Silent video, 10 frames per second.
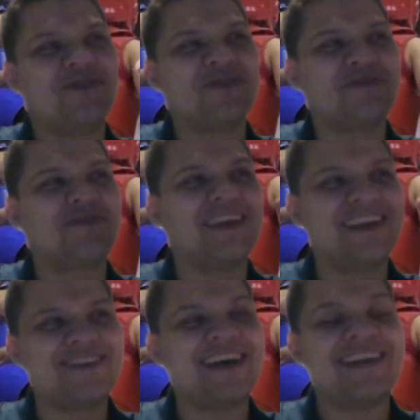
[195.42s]
feeling
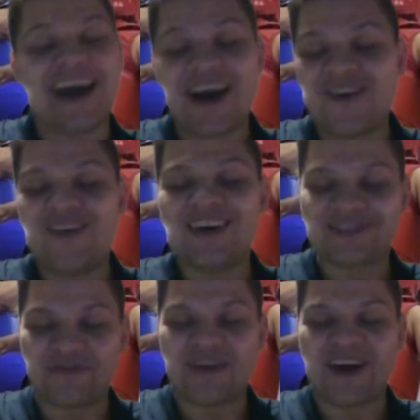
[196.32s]
right now as a
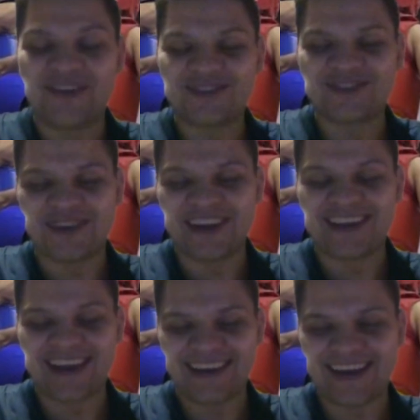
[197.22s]
father, so I
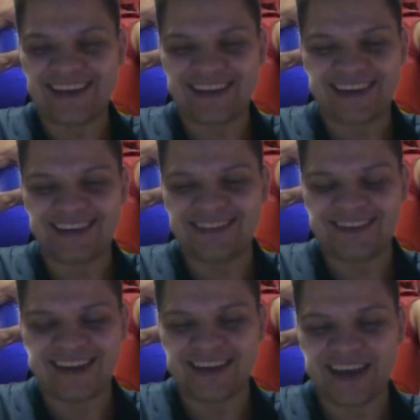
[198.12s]
can,
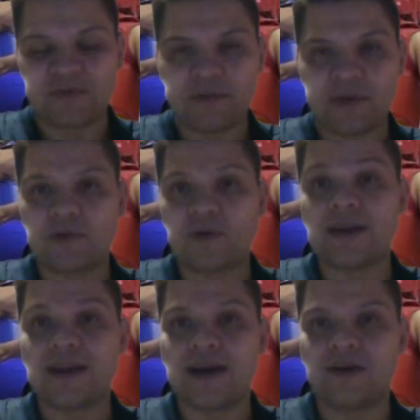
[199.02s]
like, I remember right
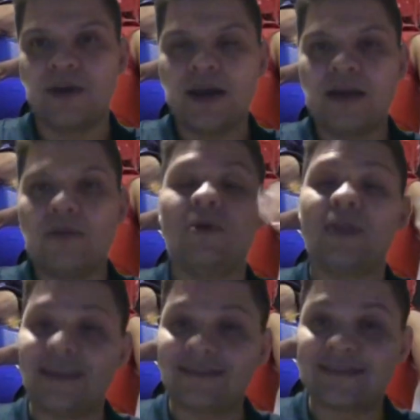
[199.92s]
now. Well,
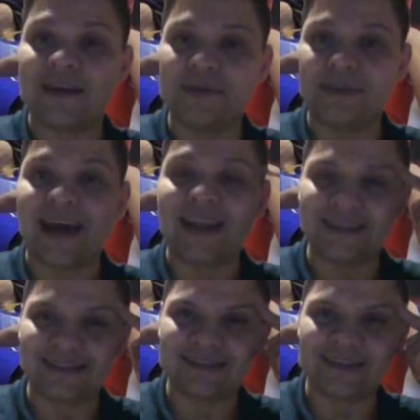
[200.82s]
last time in
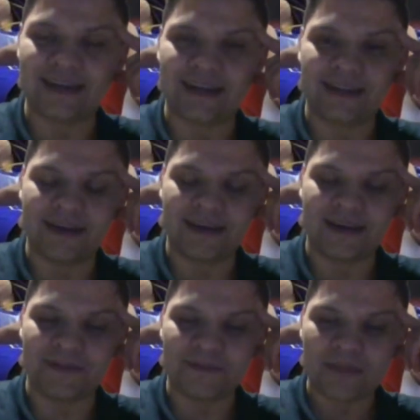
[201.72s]
Dallas, and
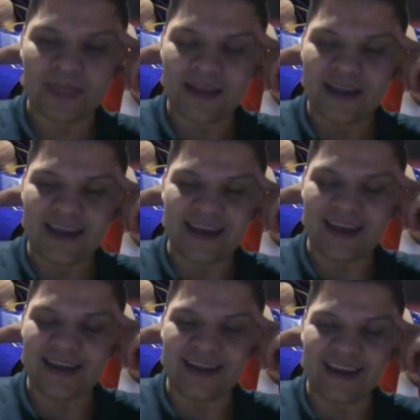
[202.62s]

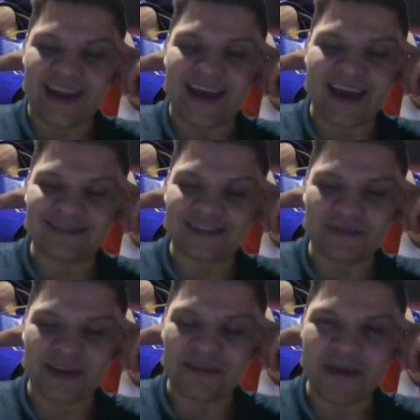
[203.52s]
I asked him
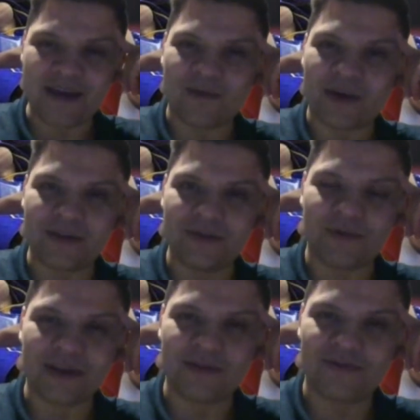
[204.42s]
like, man, what do
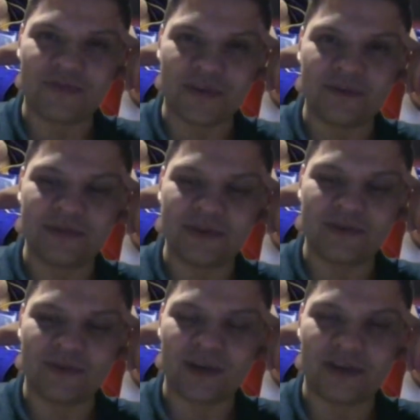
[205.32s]
you feel?
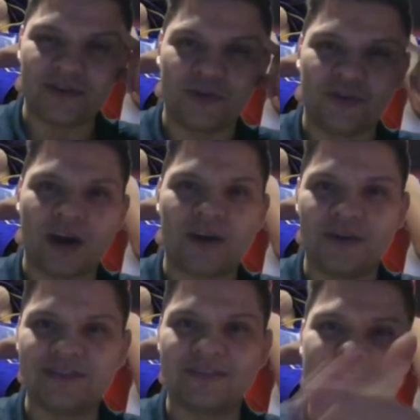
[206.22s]
Like your daughter
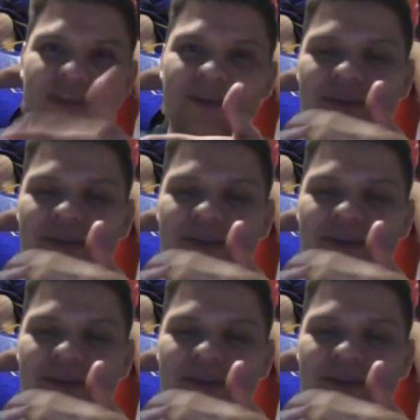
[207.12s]
is here